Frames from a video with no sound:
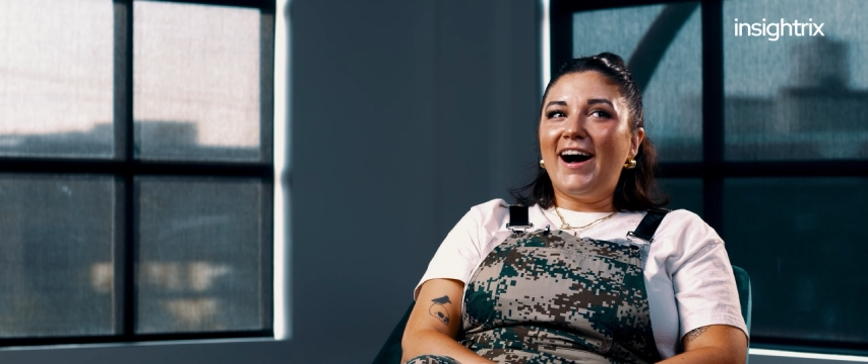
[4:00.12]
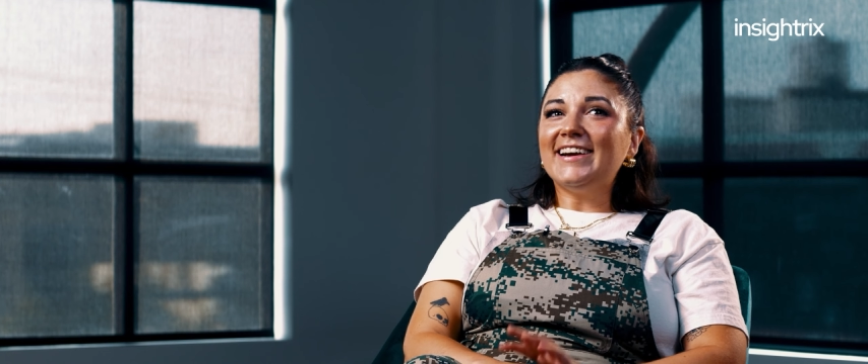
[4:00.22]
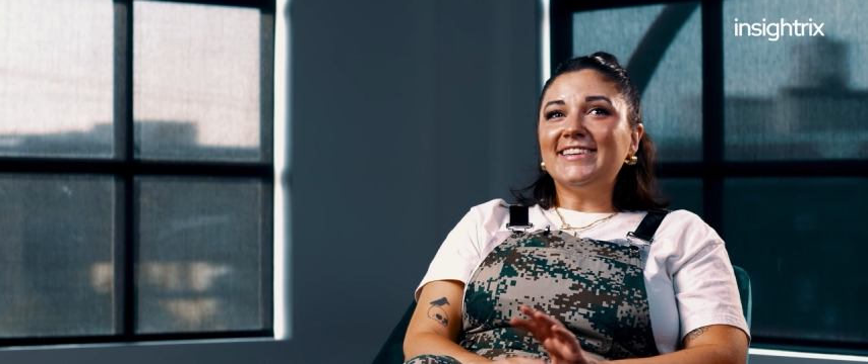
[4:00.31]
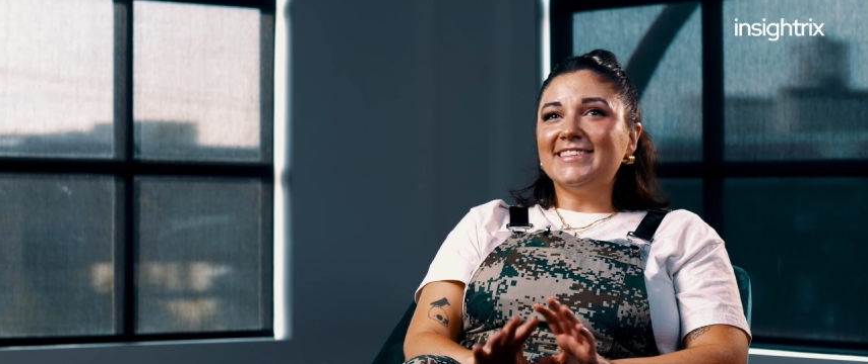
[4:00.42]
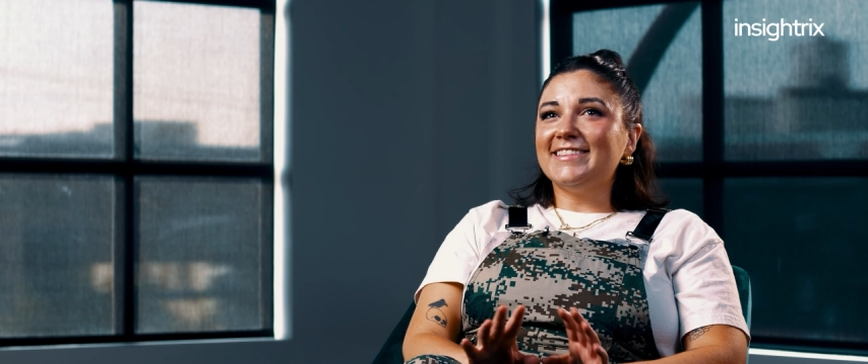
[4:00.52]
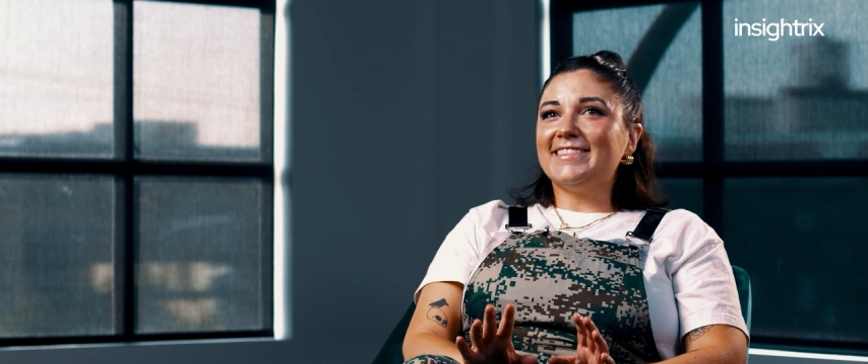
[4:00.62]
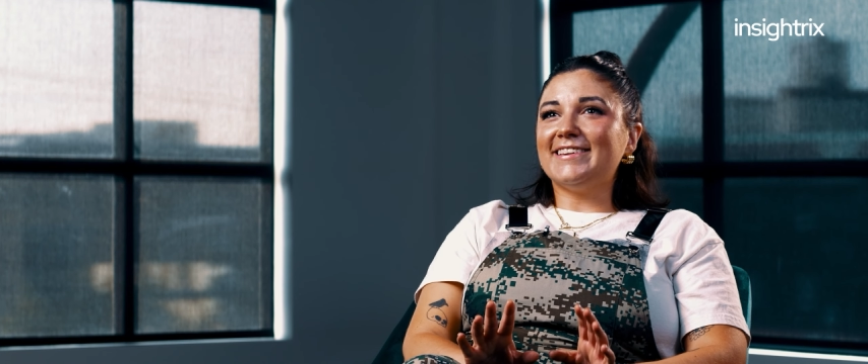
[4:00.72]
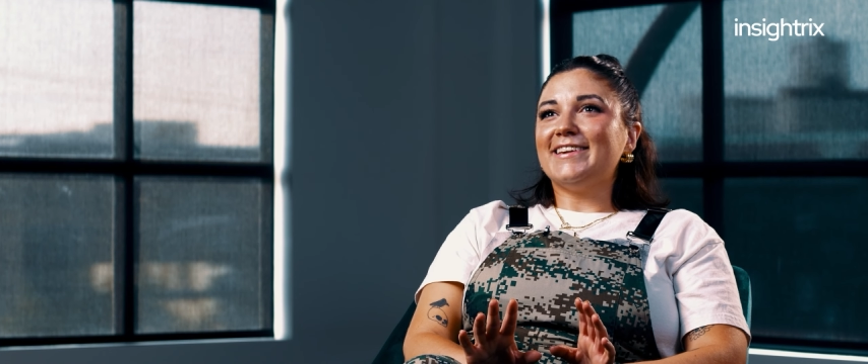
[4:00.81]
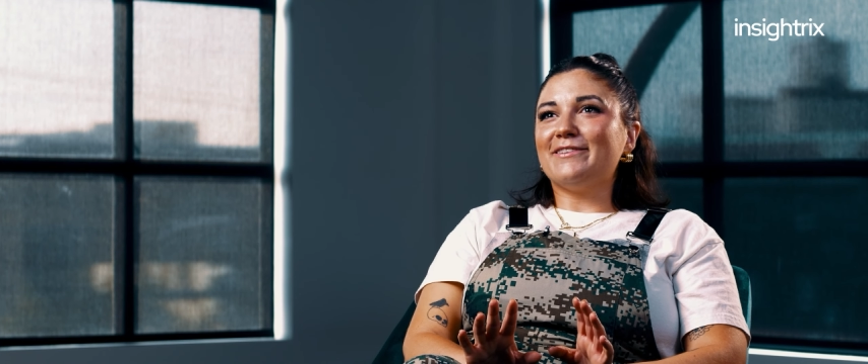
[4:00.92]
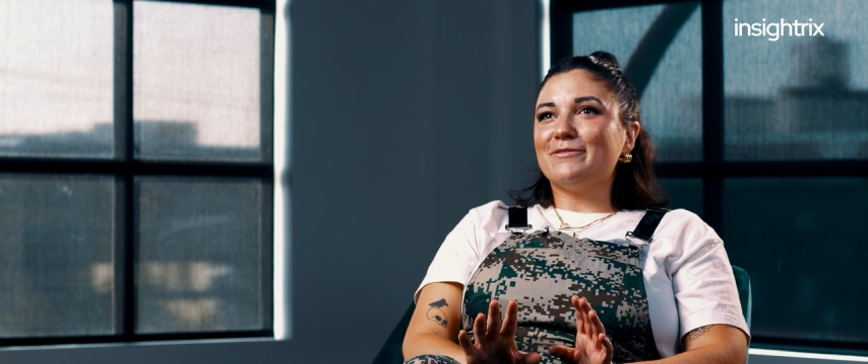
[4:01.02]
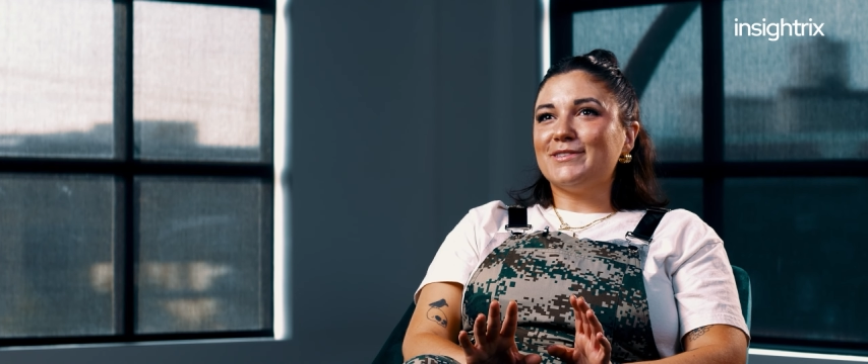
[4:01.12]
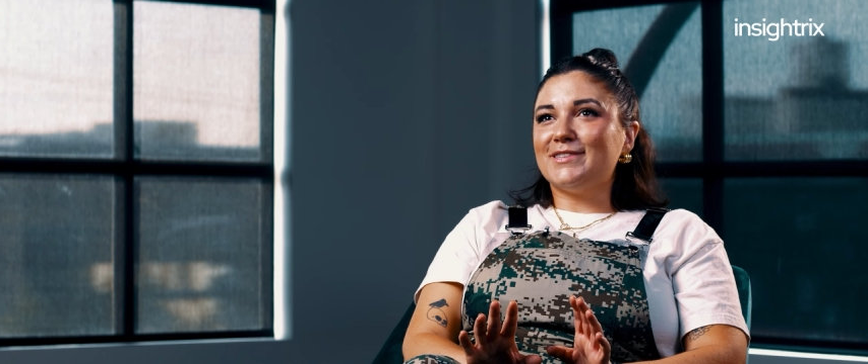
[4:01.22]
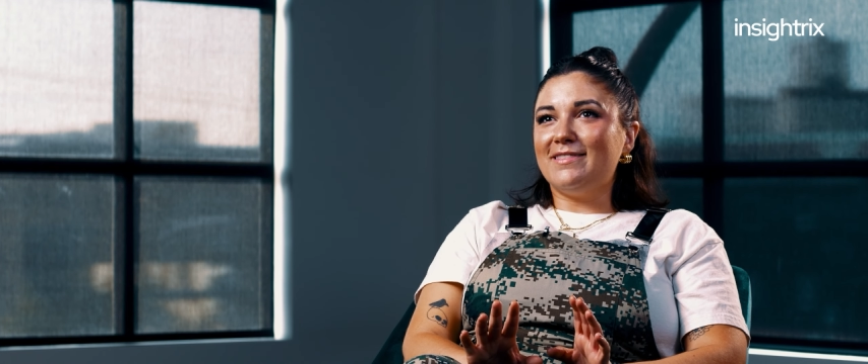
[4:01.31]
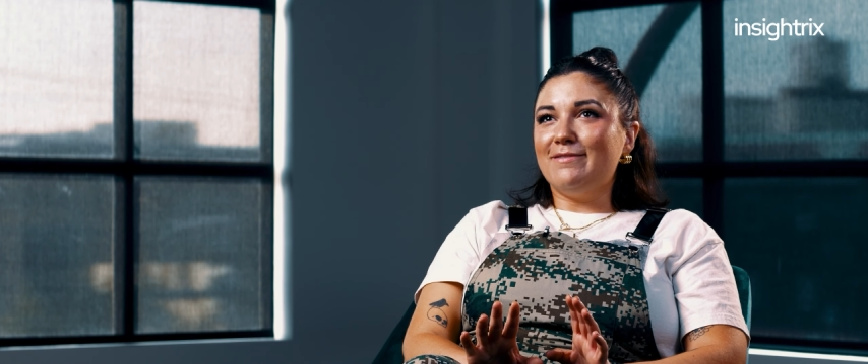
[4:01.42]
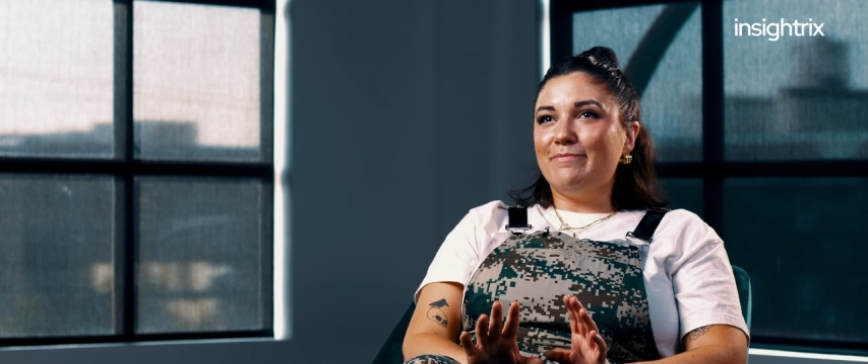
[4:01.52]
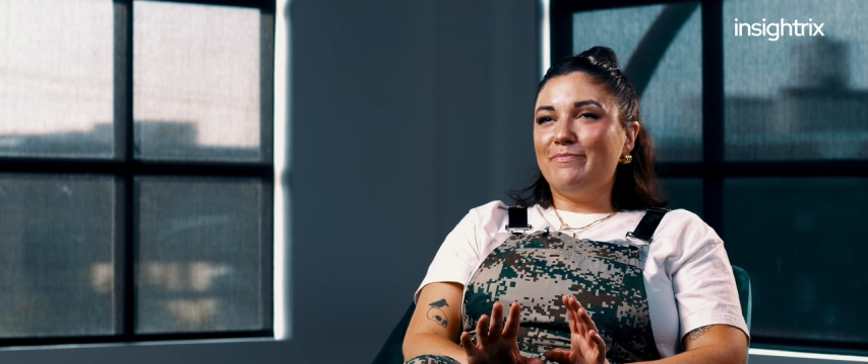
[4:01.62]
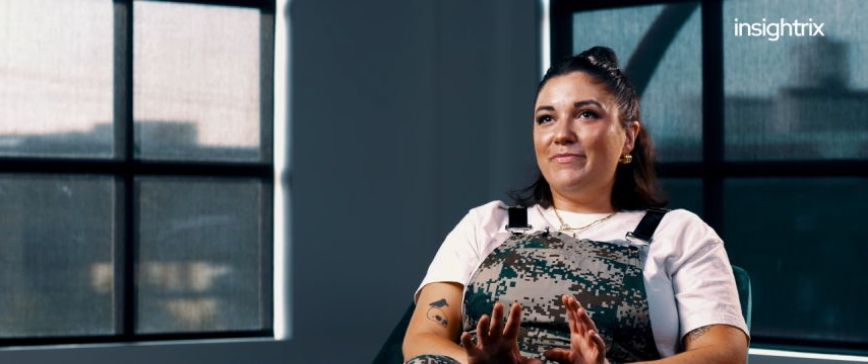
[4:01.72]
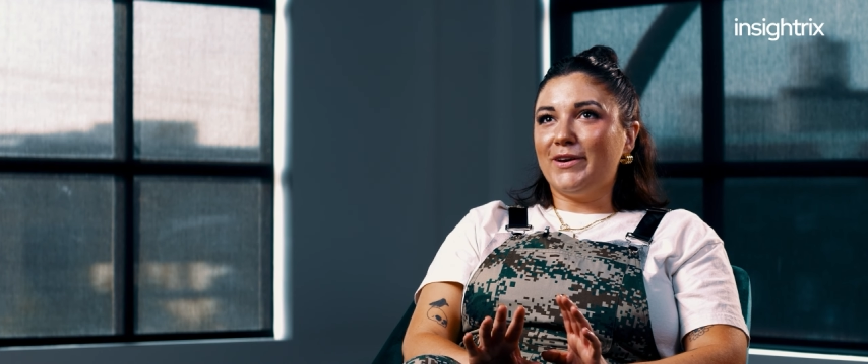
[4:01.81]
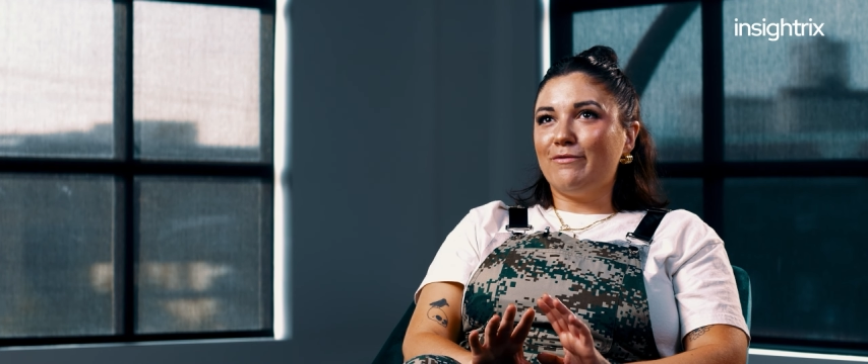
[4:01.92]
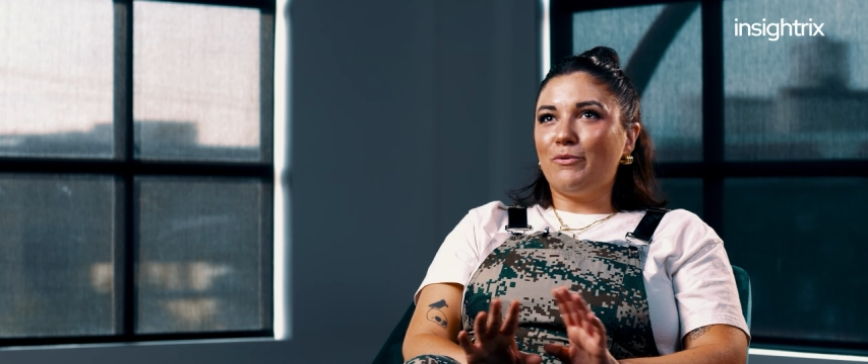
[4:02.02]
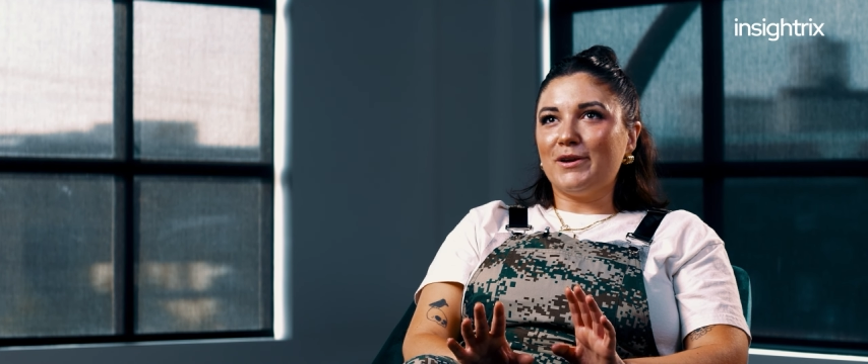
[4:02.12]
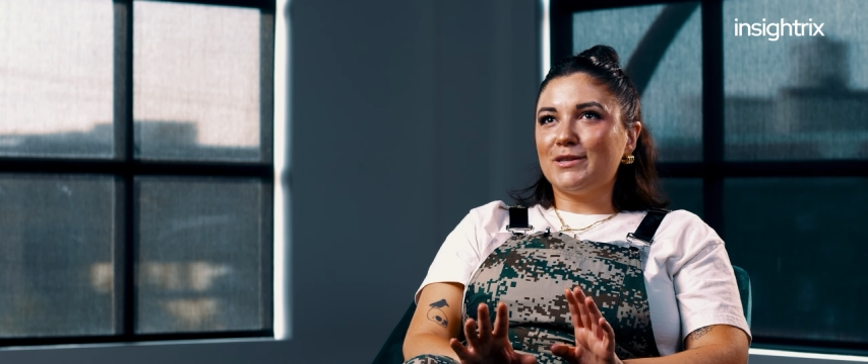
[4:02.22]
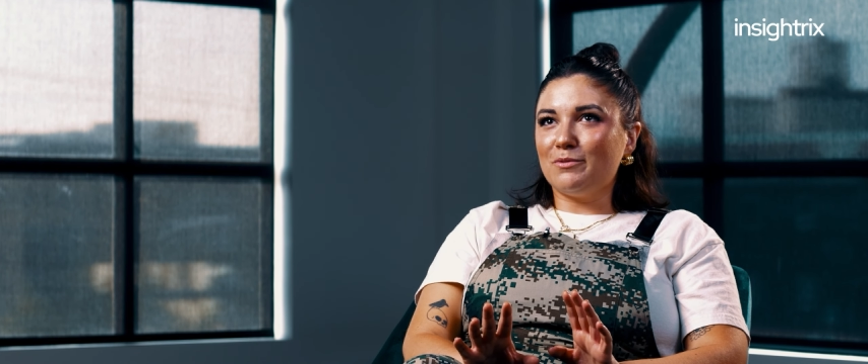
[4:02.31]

I didn't think the voice